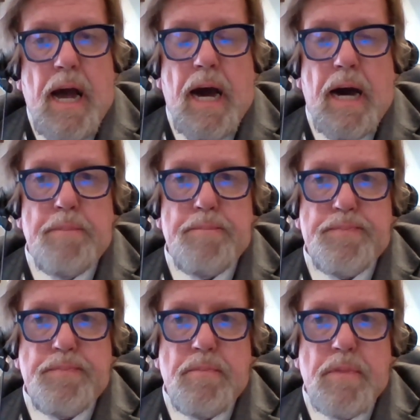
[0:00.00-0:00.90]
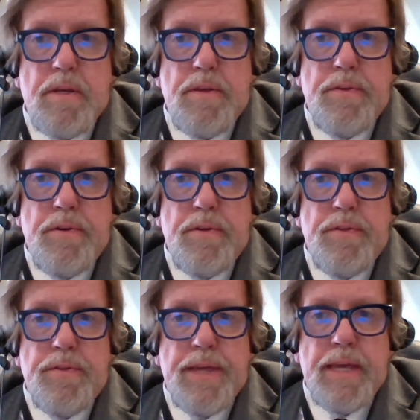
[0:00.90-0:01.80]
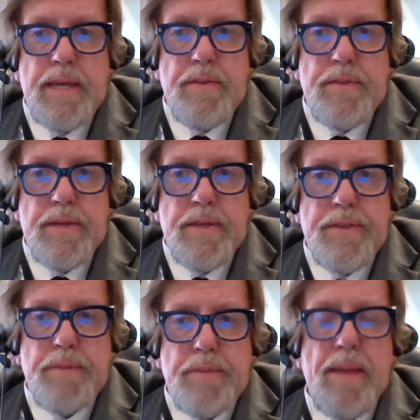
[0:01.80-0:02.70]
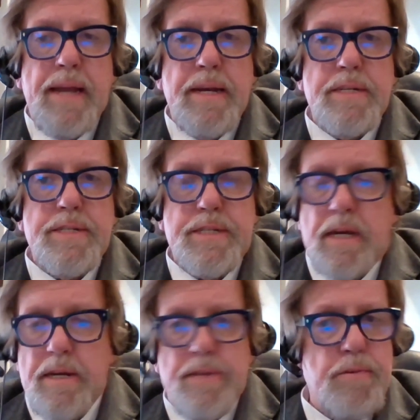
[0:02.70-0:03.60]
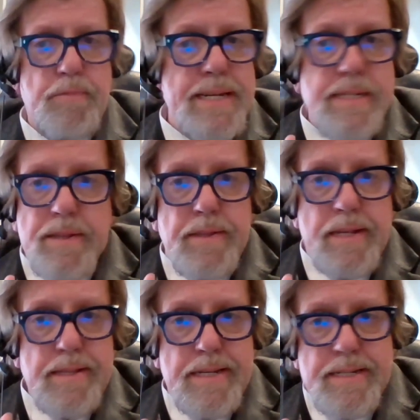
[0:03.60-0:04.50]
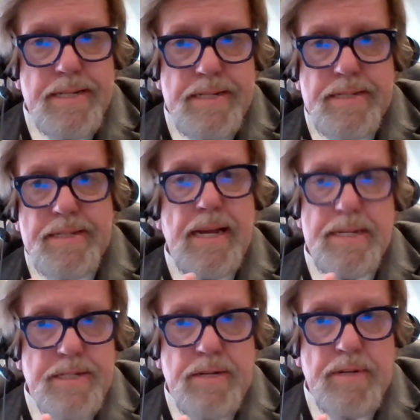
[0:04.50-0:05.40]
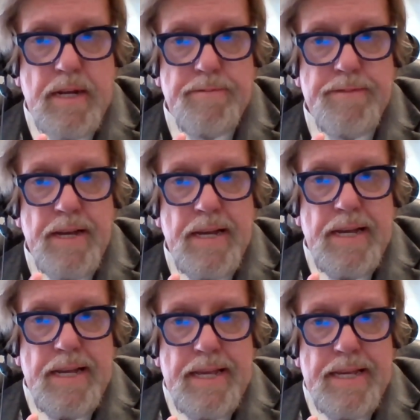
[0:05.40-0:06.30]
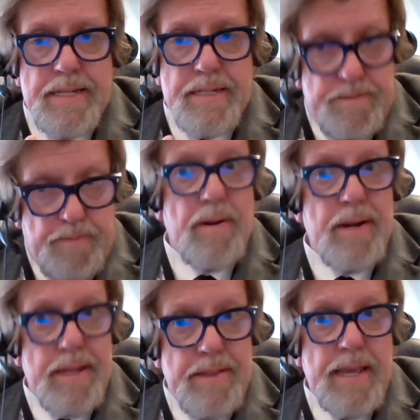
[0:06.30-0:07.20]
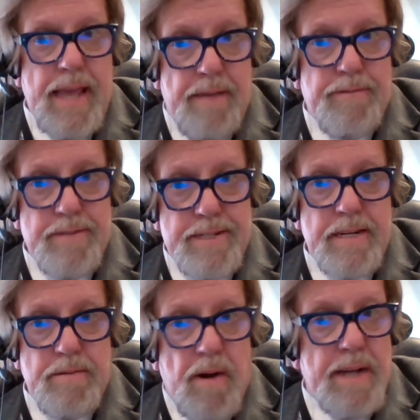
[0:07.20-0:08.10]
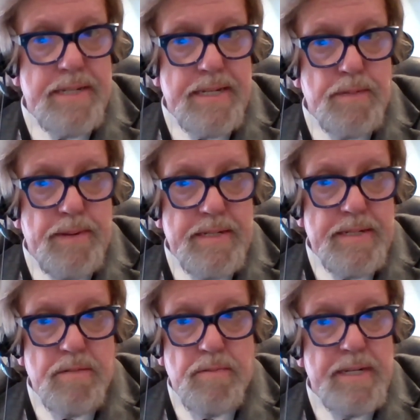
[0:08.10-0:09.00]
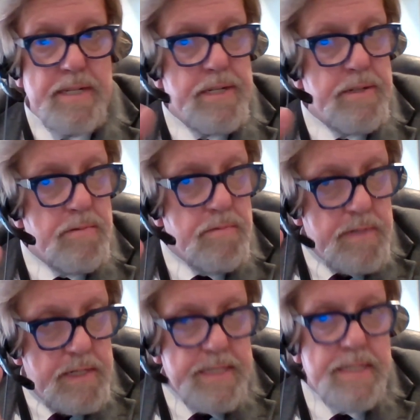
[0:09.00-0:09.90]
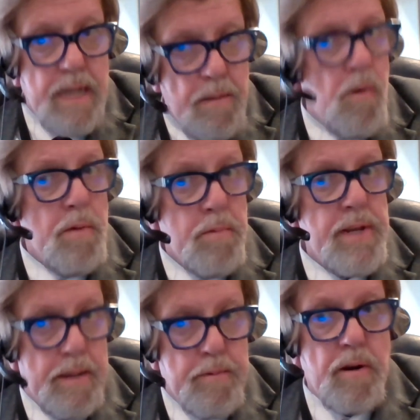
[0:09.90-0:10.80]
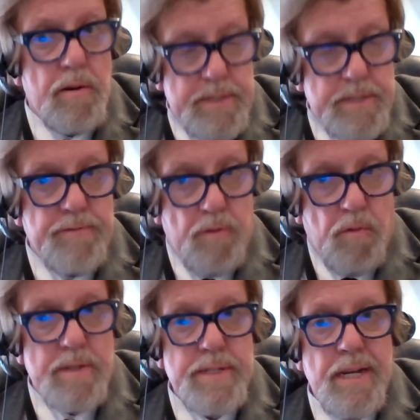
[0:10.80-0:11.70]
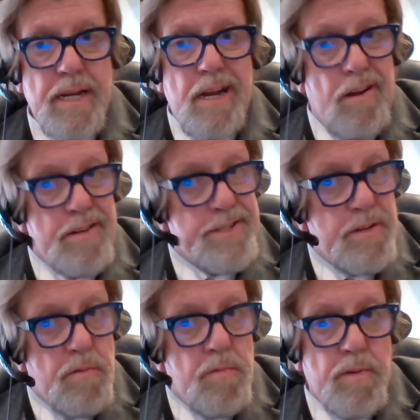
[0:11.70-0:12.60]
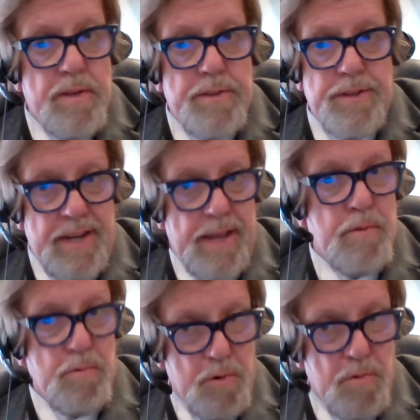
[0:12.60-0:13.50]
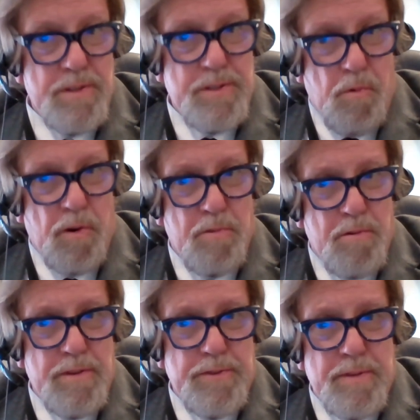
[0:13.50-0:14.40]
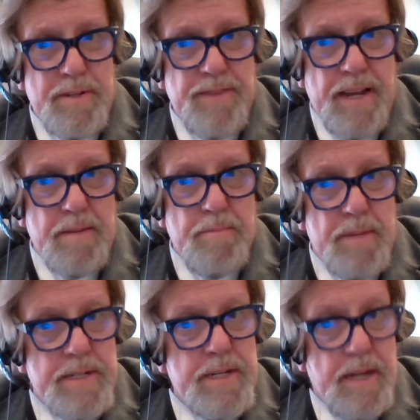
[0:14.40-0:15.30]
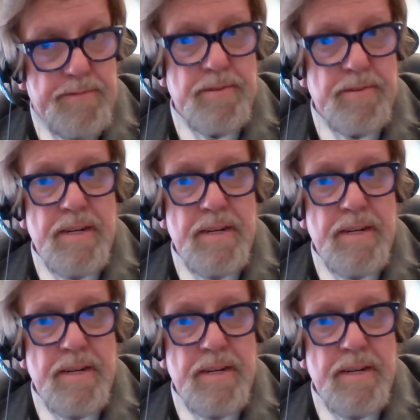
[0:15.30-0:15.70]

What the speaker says: The dependence, the reason that this has gotten so tough is partly the aforesaid rise in expenses, which has to do somewhat with labor costs, of course, also with labor rules, work rules, which have gotten much tougher